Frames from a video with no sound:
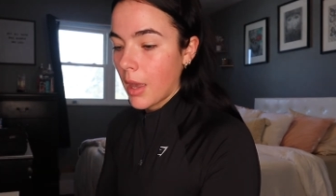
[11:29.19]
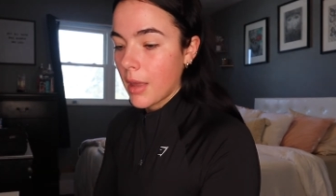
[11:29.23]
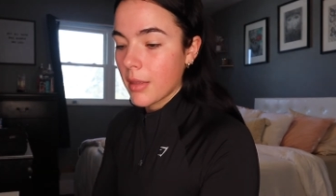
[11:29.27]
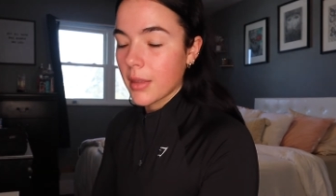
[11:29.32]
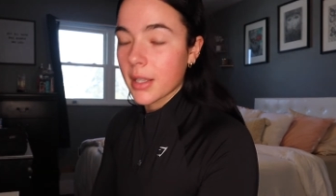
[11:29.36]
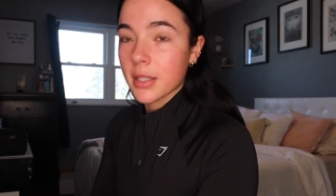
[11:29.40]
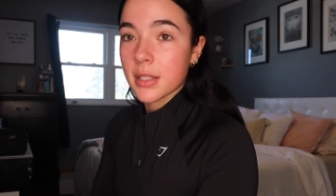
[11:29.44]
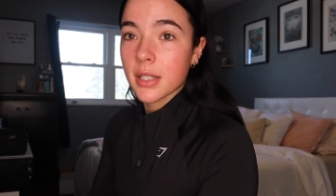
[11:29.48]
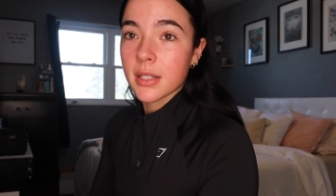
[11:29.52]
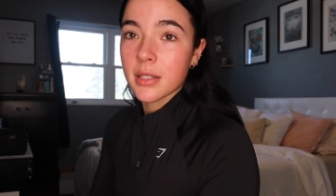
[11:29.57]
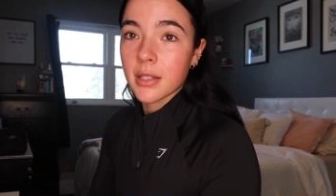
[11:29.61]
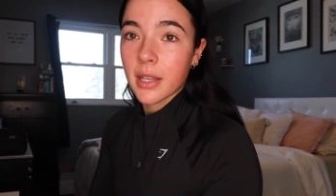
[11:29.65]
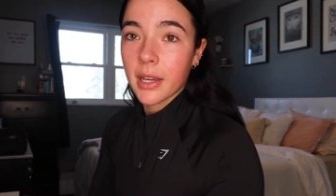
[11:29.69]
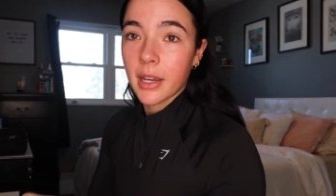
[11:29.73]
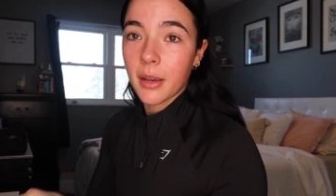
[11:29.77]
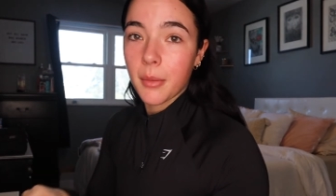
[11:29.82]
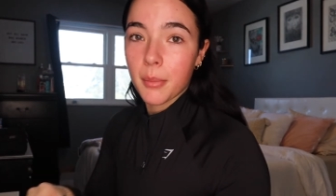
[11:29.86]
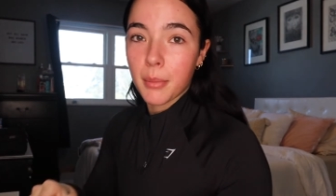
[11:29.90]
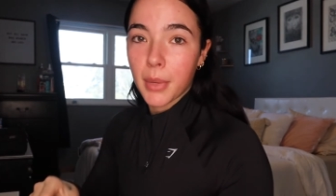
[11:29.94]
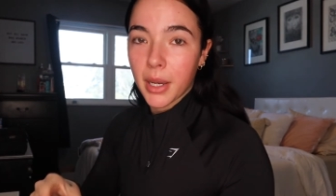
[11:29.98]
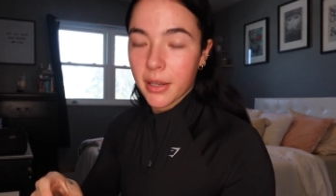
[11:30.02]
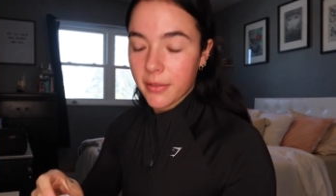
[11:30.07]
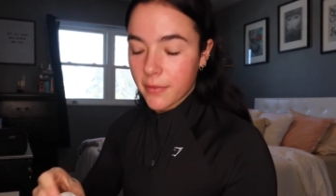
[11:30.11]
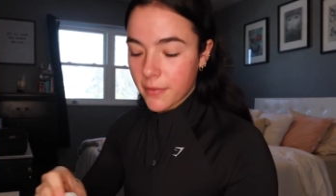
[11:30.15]
This is like
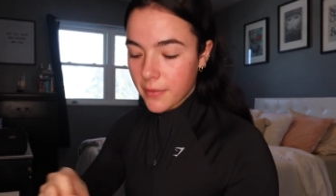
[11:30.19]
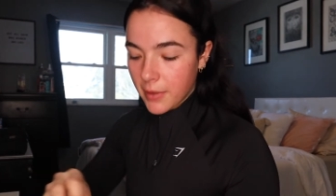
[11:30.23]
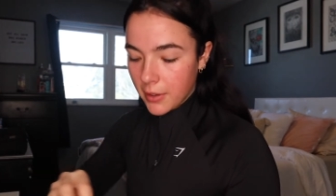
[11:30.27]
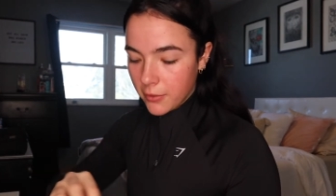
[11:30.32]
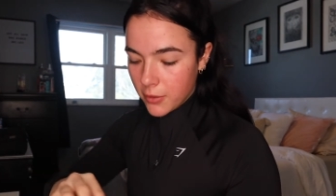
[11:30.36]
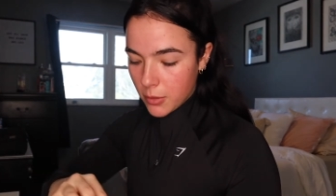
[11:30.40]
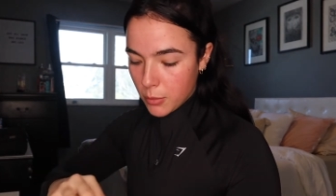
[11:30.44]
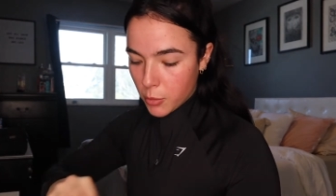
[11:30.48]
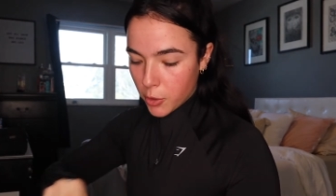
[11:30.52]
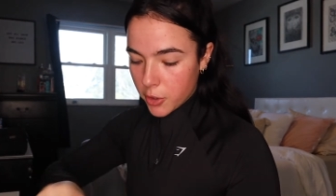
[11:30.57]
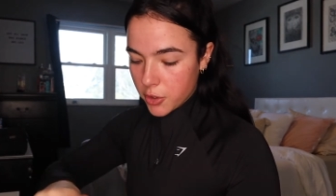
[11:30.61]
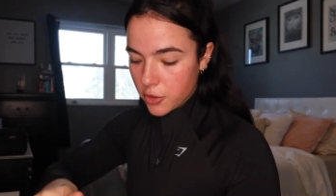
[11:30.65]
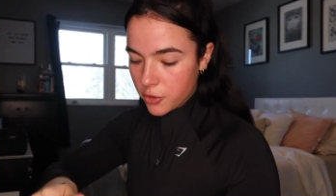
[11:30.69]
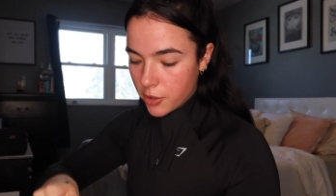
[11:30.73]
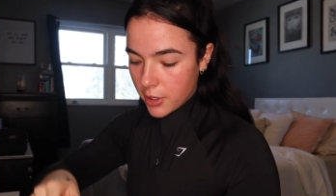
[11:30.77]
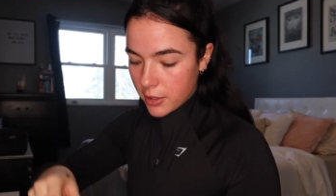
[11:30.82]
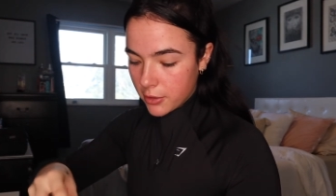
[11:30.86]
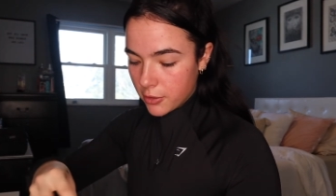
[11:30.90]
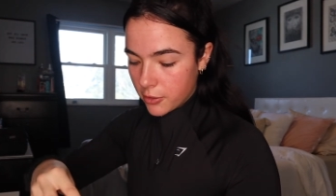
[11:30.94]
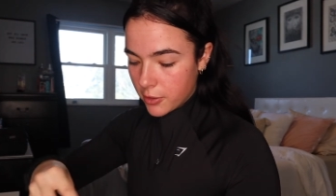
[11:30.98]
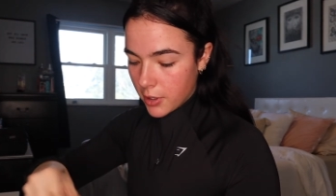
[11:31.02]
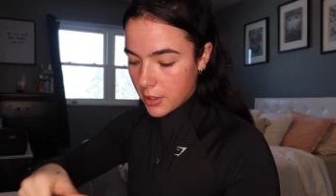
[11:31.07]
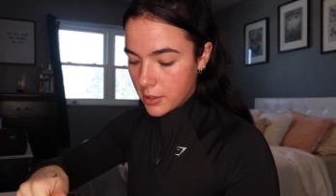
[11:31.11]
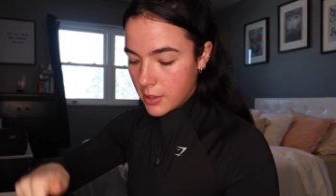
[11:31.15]
my favorite
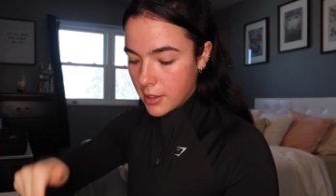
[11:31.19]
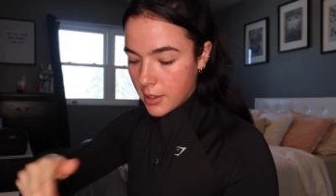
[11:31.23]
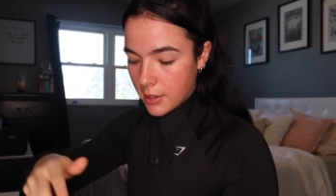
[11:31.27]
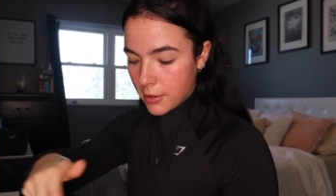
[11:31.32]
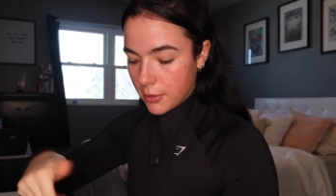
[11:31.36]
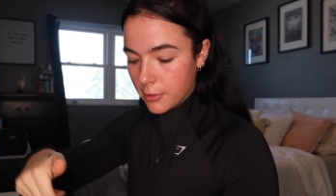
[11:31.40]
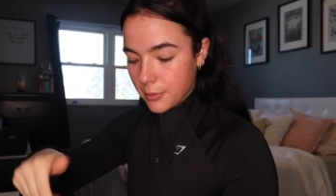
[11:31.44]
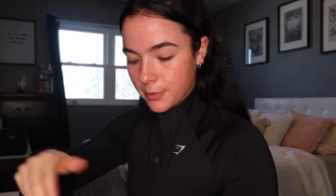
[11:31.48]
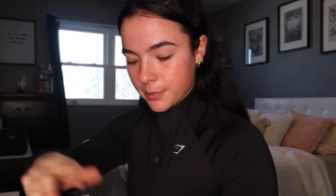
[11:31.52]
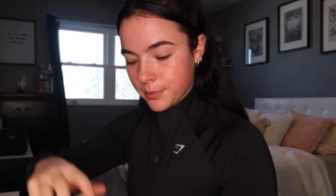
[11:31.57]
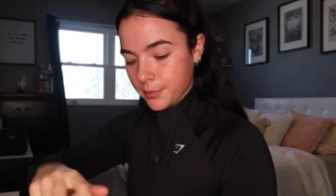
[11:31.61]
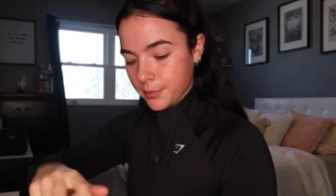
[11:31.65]
moisturizer right now.